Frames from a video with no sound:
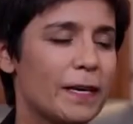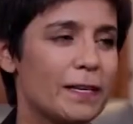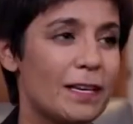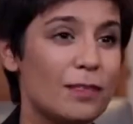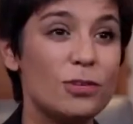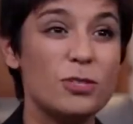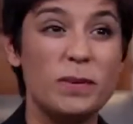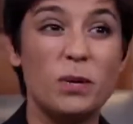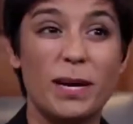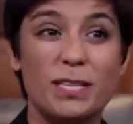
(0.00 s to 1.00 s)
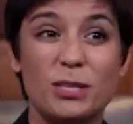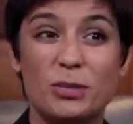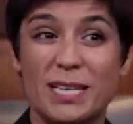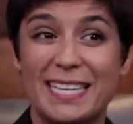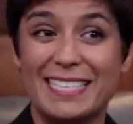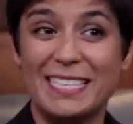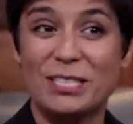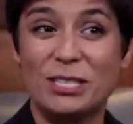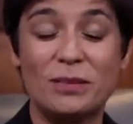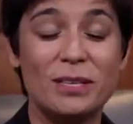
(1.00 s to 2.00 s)
And I thought it'd be quite a good
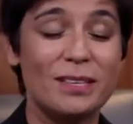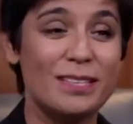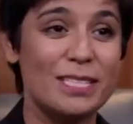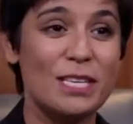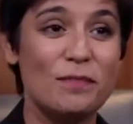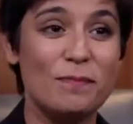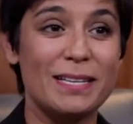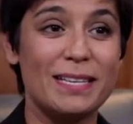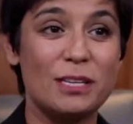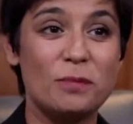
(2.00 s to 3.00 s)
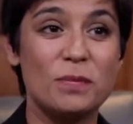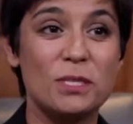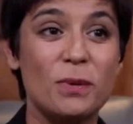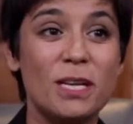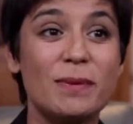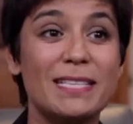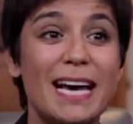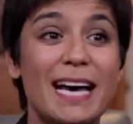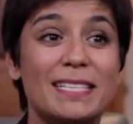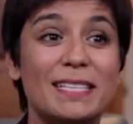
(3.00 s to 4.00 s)
idea to see if I could persuade my
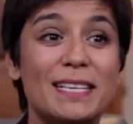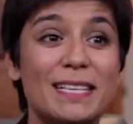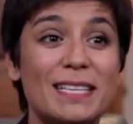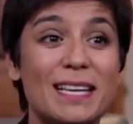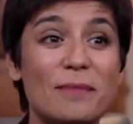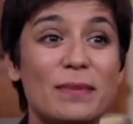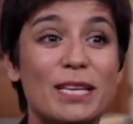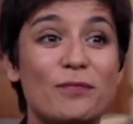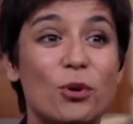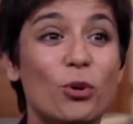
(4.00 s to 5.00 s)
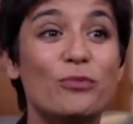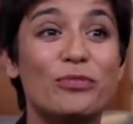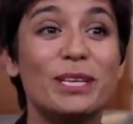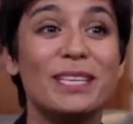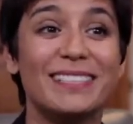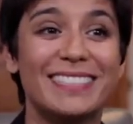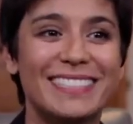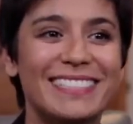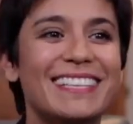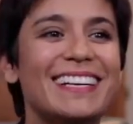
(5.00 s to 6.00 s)
dad to let me leave home for a year.
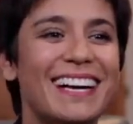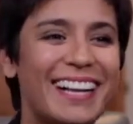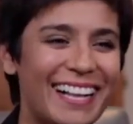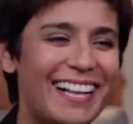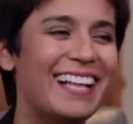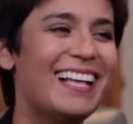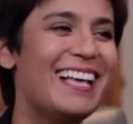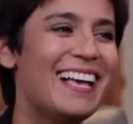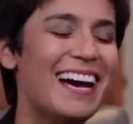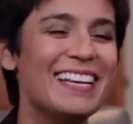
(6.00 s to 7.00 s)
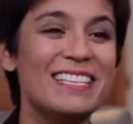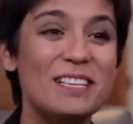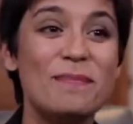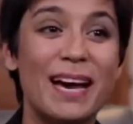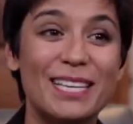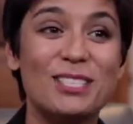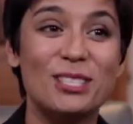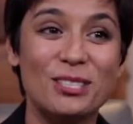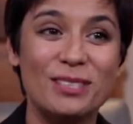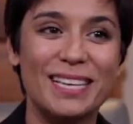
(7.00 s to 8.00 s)
And I did
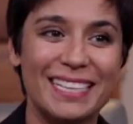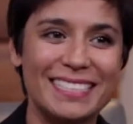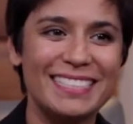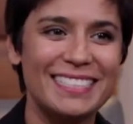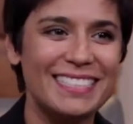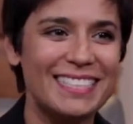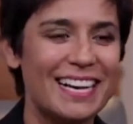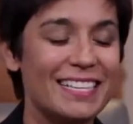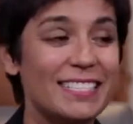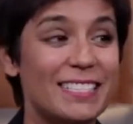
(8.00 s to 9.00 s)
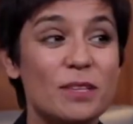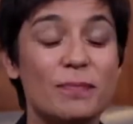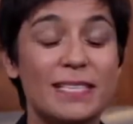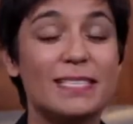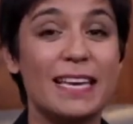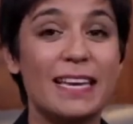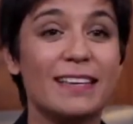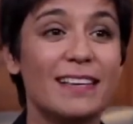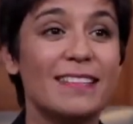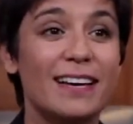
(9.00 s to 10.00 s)
manage to do that. And I did it by
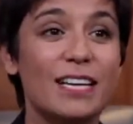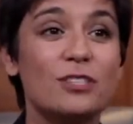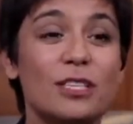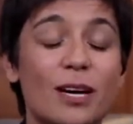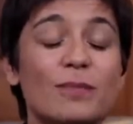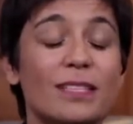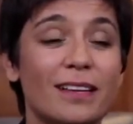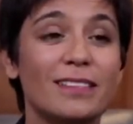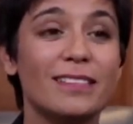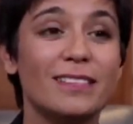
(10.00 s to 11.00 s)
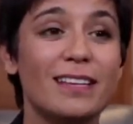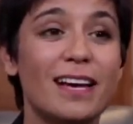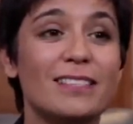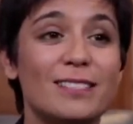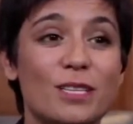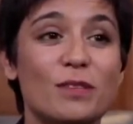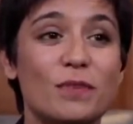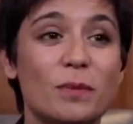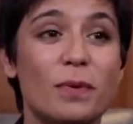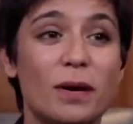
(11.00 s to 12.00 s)
saying that I should come to London and study
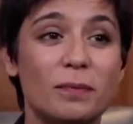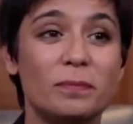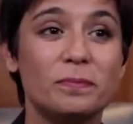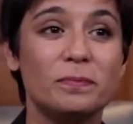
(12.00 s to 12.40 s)
for the bar.